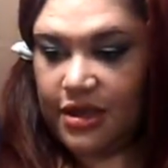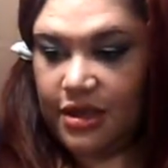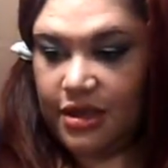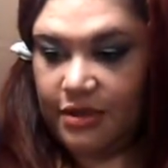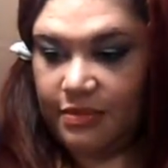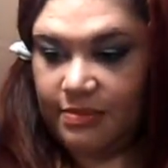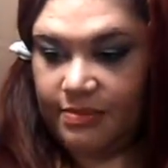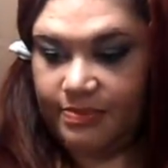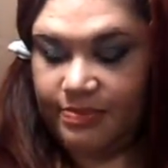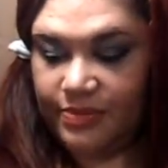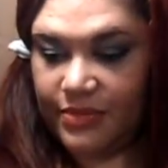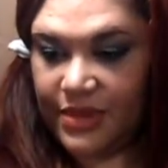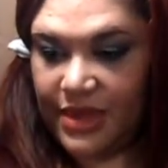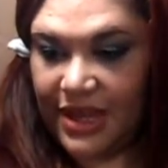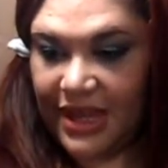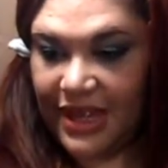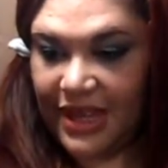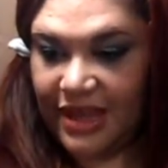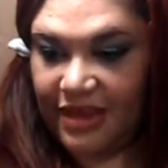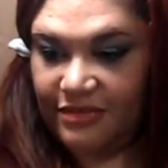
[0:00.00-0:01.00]

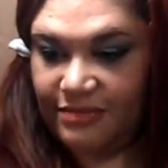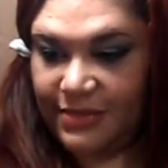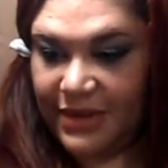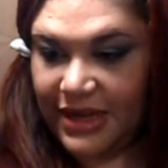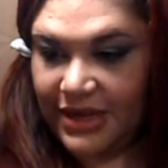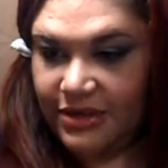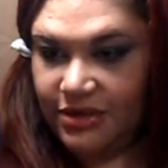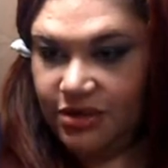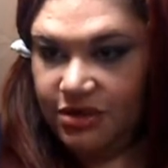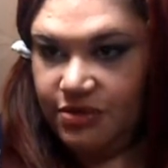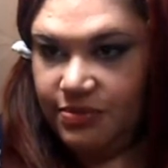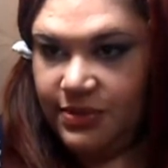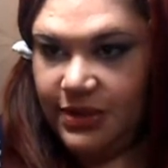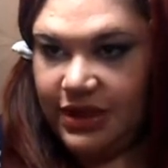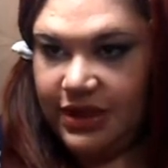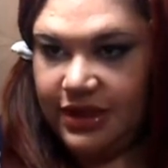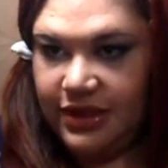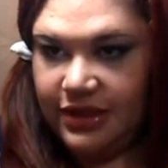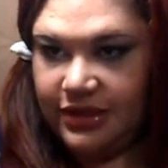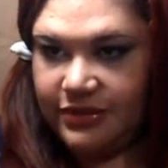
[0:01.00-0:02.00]
I have my
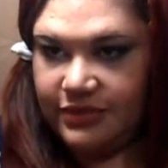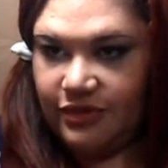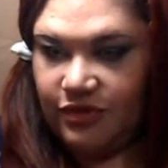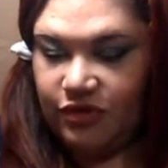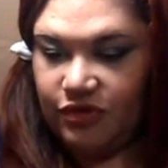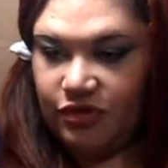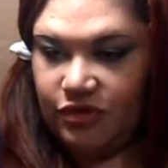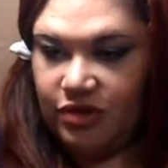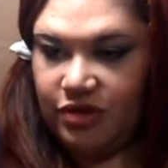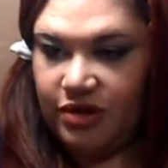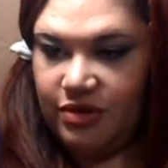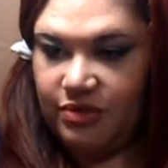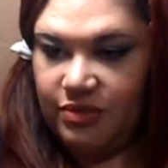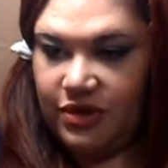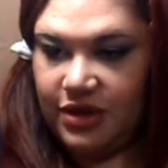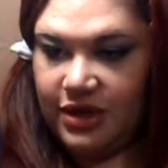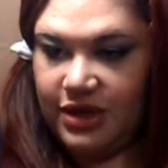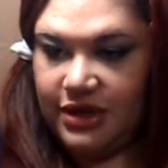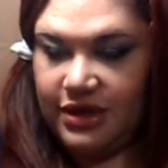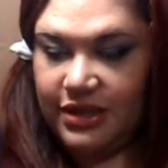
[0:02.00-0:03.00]
NuMe
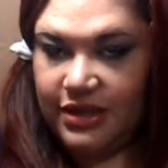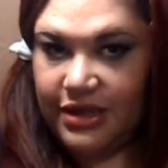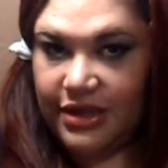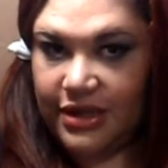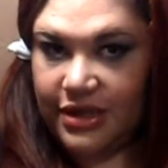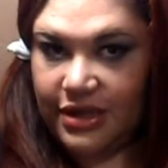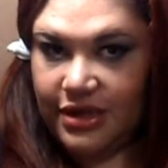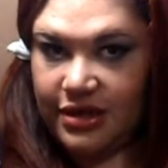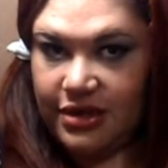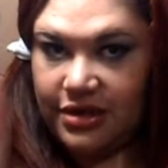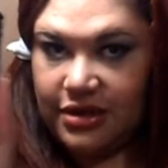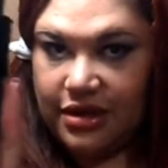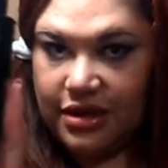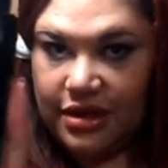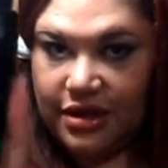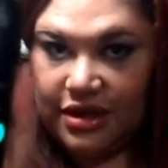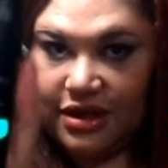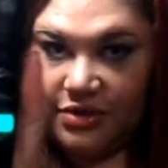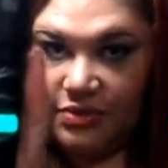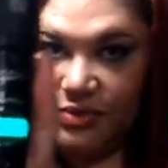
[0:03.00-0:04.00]
4-in-1
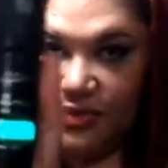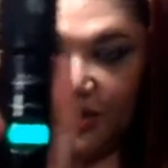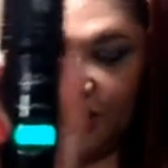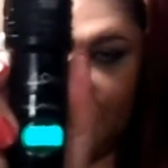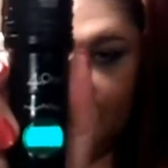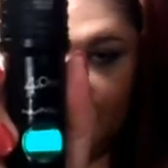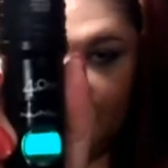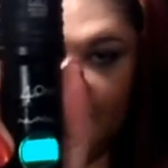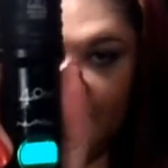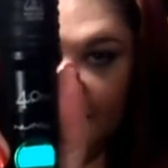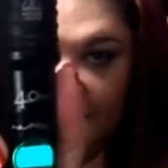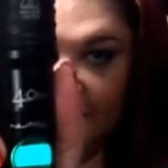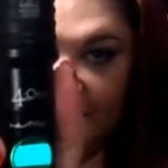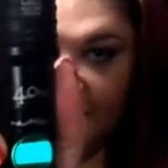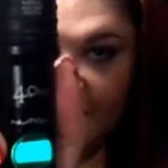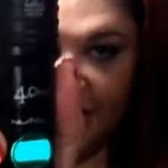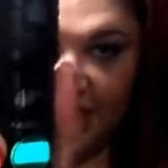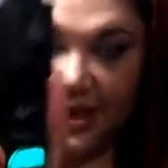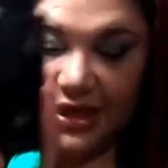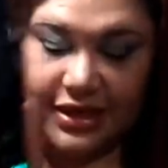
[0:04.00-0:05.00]
on
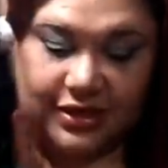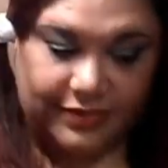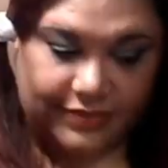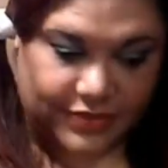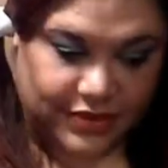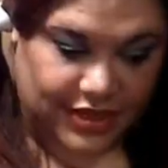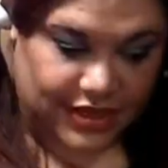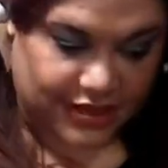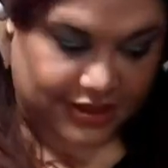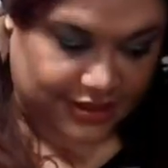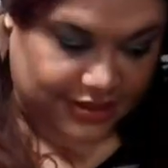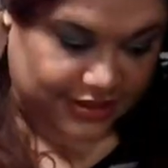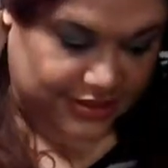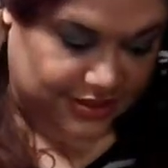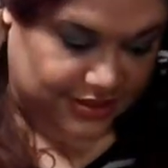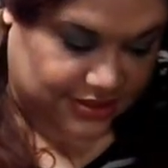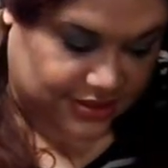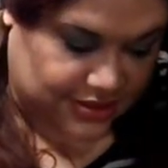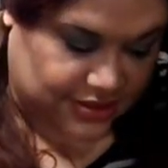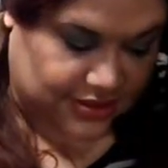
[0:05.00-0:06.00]
190, and
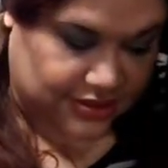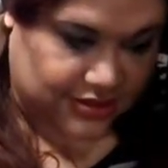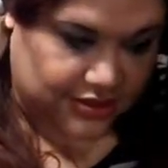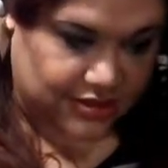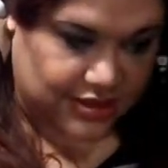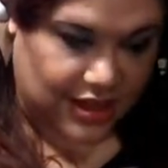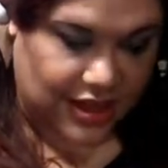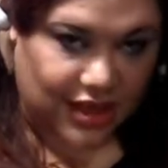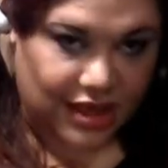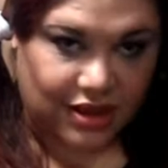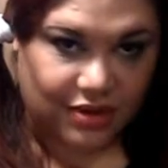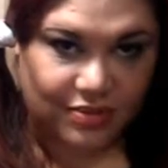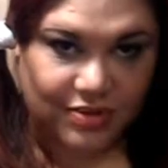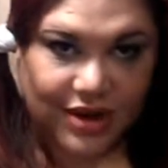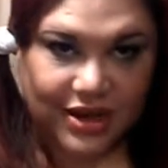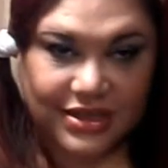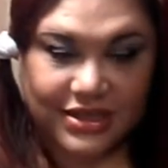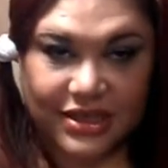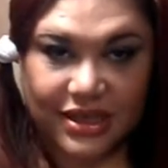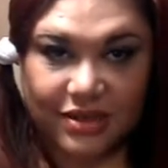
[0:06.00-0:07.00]
this is, I'll
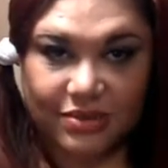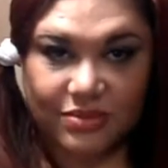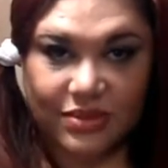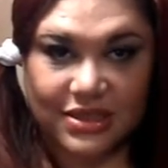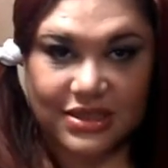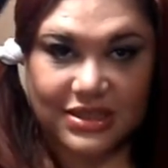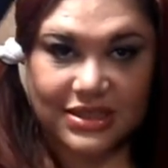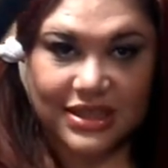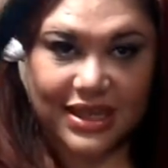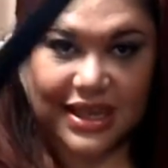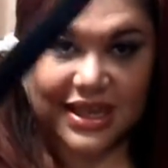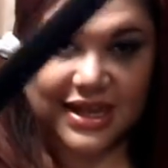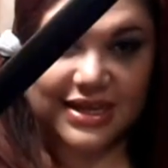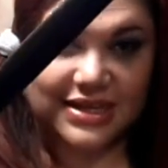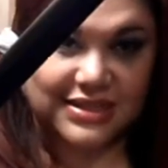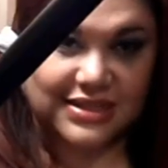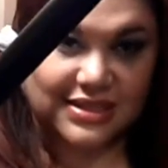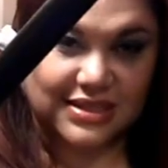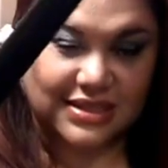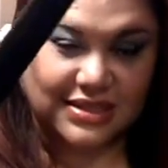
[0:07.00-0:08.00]
write down what
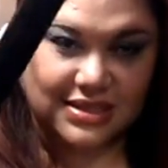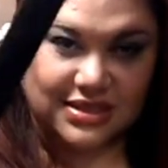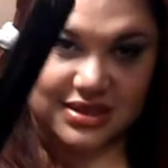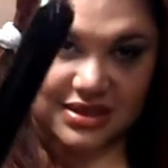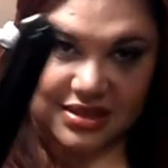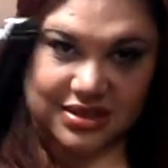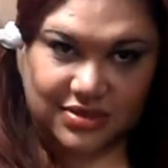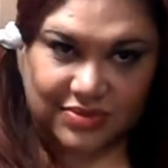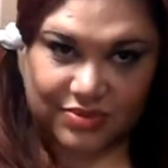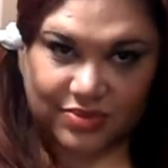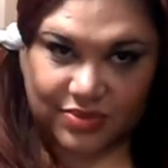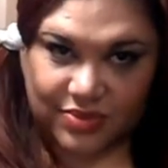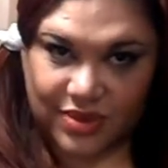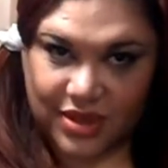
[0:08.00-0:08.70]
size this is.